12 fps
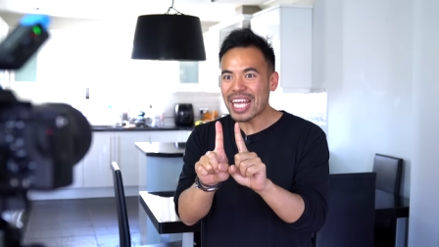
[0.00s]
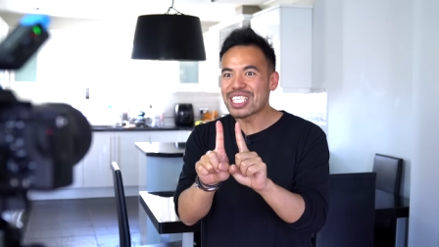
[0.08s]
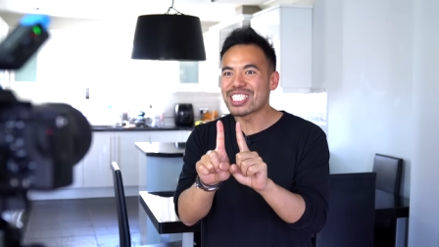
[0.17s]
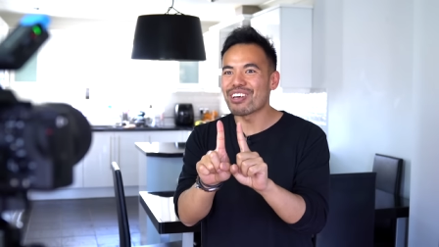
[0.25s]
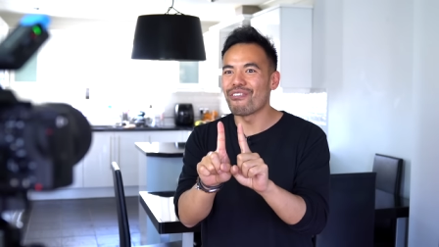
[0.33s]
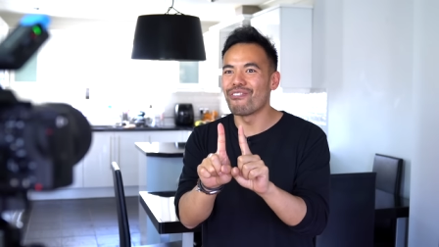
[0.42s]

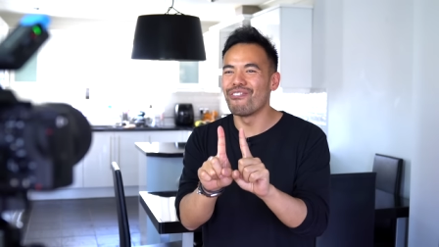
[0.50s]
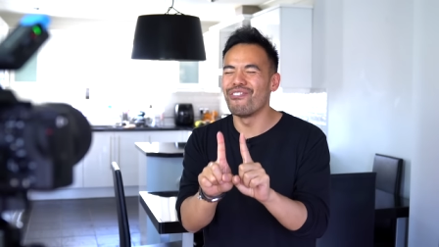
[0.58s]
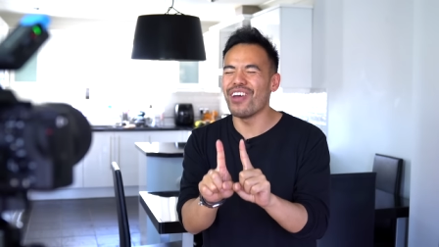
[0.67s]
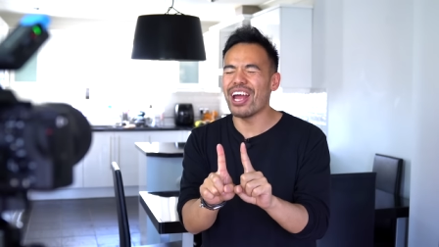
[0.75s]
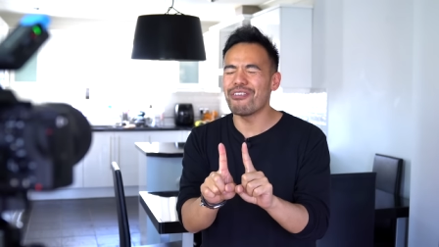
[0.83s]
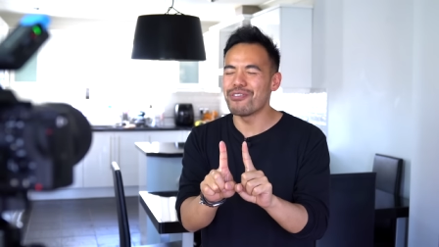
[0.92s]
it's a
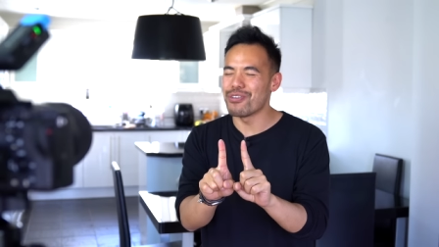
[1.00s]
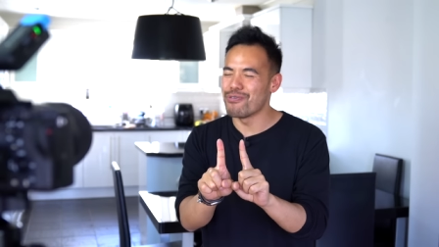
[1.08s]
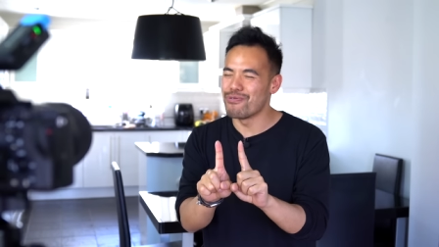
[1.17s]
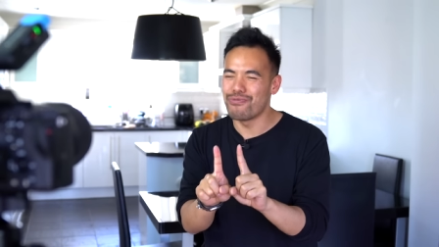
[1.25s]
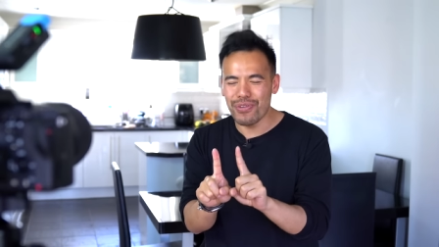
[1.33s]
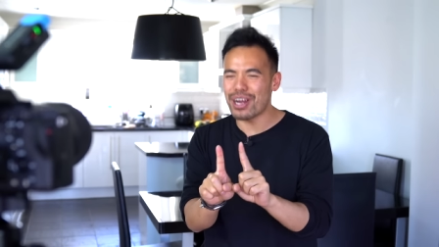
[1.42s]
very,
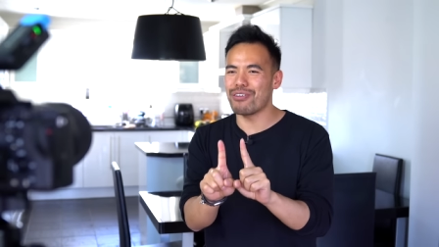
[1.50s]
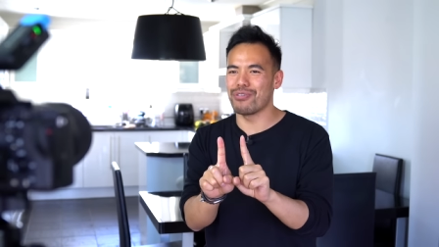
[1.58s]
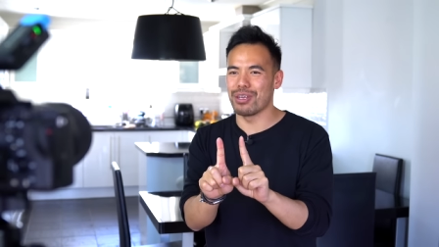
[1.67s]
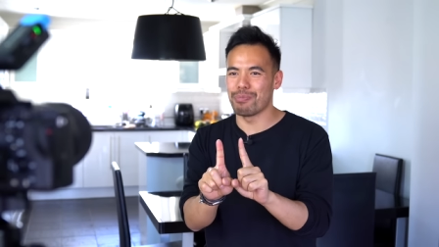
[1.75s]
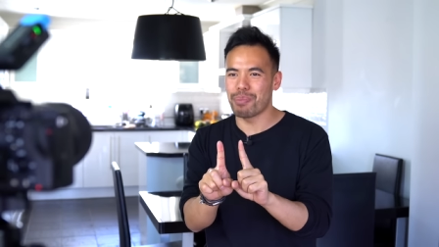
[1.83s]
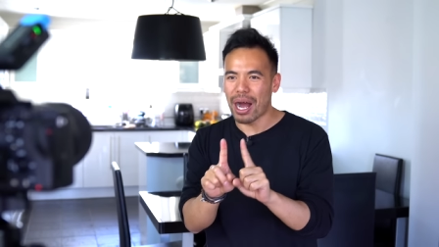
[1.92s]

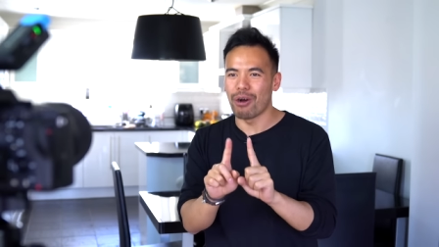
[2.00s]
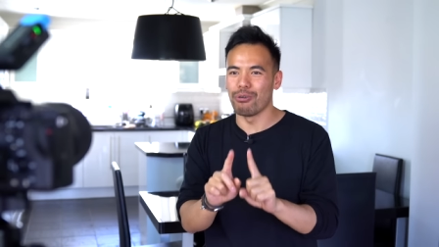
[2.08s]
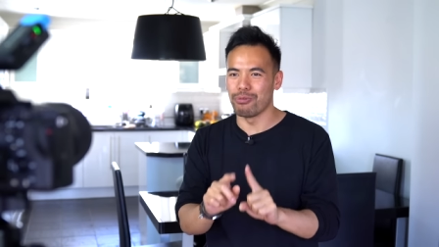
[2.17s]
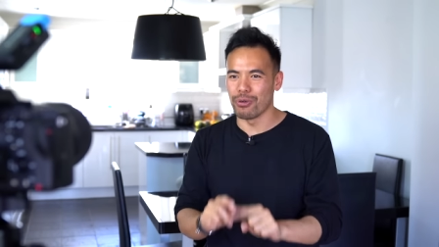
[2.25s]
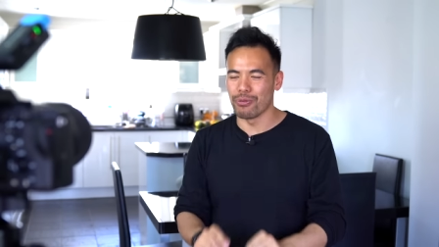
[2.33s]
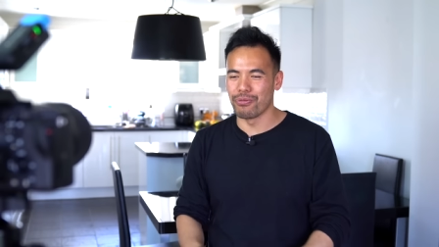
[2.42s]
very
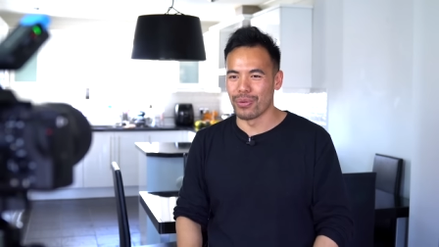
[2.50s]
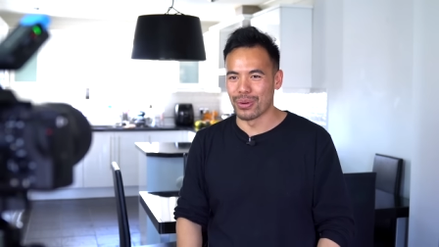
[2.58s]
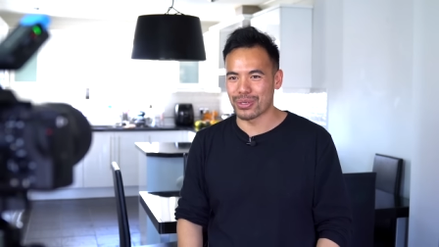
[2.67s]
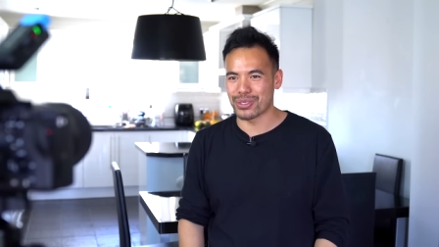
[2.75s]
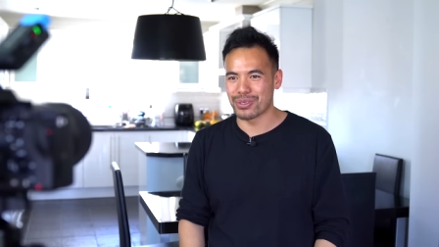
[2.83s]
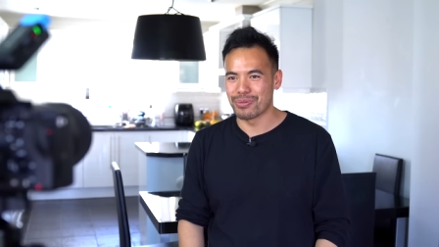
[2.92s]
powerful
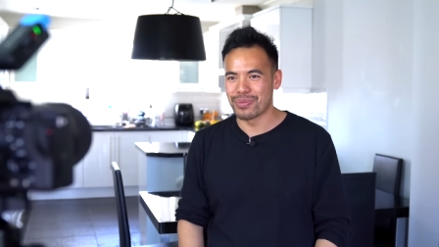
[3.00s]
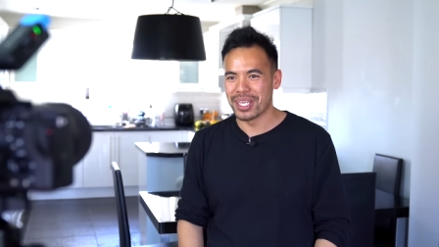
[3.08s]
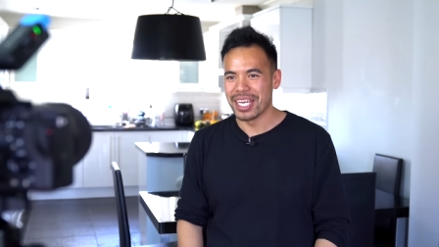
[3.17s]
force.